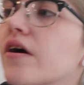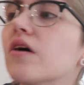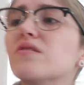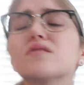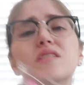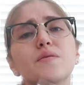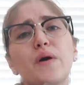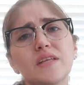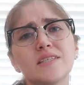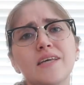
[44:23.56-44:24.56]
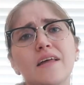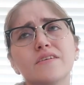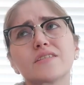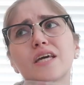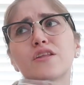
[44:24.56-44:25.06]
Y'all don't sleep on this scent.
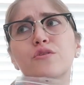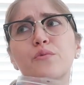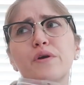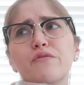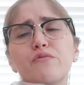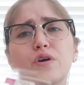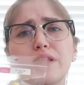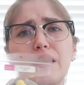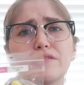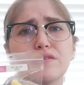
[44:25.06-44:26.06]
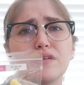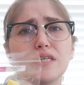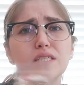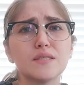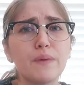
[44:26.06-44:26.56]
There's like three or four left of
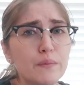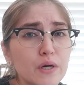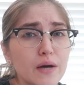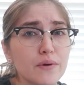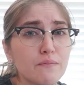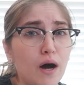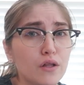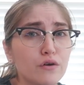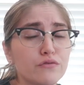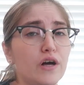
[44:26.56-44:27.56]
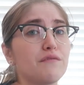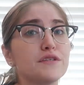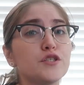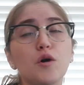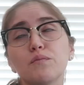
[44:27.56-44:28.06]
these. It's bubblegum and mallow fluff.
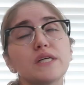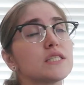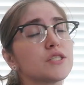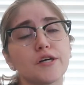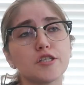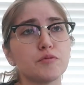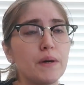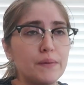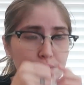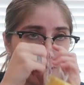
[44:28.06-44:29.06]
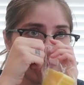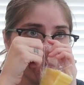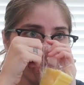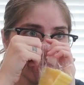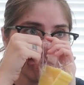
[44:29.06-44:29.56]
And don't be discouraged by
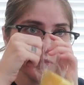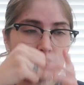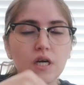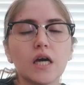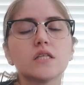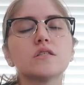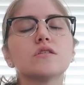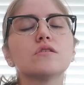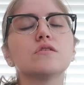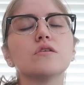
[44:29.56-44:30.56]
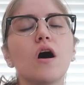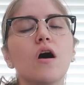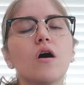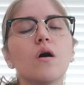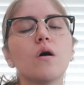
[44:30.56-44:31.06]
bubblegum. It's
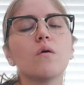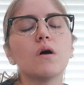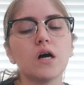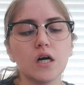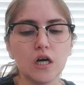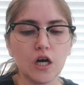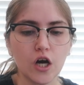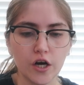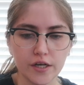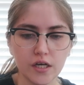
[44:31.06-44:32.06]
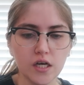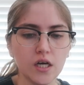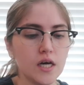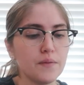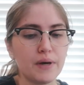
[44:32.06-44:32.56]
so good.
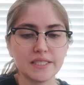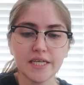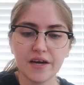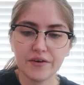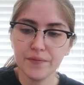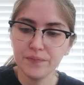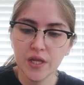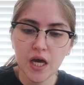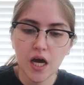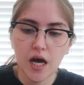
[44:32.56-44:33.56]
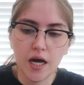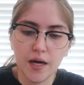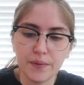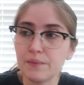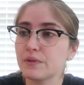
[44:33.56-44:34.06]
Best Day Ever.
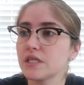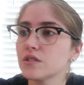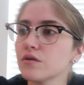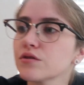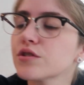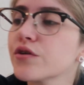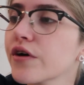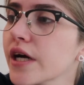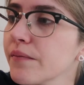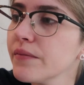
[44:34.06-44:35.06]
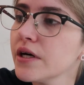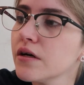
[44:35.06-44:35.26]
Um, a Please Don't Scream.